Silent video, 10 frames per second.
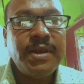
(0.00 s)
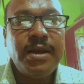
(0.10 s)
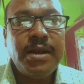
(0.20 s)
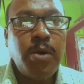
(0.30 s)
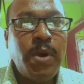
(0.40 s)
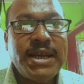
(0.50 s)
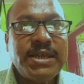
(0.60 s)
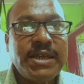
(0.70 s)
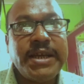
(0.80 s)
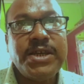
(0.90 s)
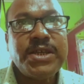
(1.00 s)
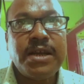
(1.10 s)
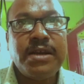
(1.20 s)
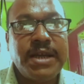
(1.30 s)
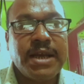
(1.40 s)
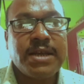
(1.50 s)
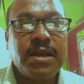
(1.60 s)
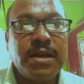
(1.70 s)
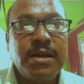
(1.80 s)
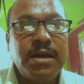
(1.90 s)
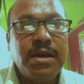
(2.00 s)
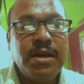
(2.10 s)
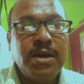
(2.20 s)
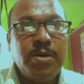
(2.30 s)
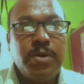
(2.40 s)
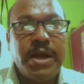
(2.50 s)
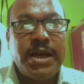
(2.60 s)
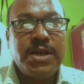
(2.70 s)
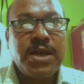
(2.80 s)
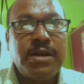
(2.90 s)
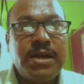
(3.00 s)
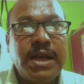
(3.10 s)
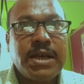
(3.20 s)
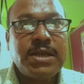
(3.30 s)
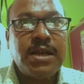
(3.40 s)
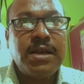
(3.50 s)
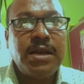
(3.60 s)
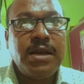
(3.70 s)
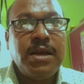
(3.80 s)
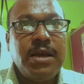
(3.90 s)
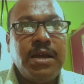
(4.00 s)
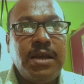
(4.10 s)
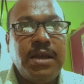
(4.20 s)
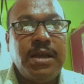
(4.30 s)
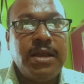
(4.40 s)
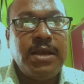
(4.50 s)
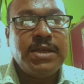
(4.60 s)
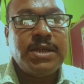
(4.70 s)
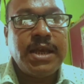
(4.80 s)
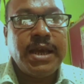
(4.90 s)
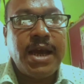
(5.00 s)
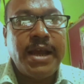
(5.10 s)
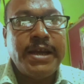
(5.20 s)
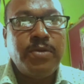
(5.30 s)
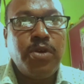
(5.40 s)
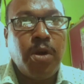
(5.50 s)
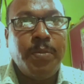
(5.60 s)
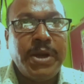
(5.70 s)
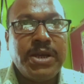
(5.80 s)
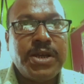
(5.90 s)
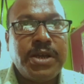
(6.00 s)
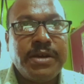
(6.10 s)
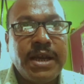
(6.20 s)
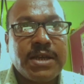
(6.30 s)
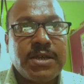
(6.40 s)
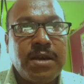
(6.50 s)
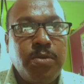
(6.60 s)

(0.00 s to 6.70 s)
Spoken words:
Now, what is addition reaction? Addition reaction is a kind of combination reaction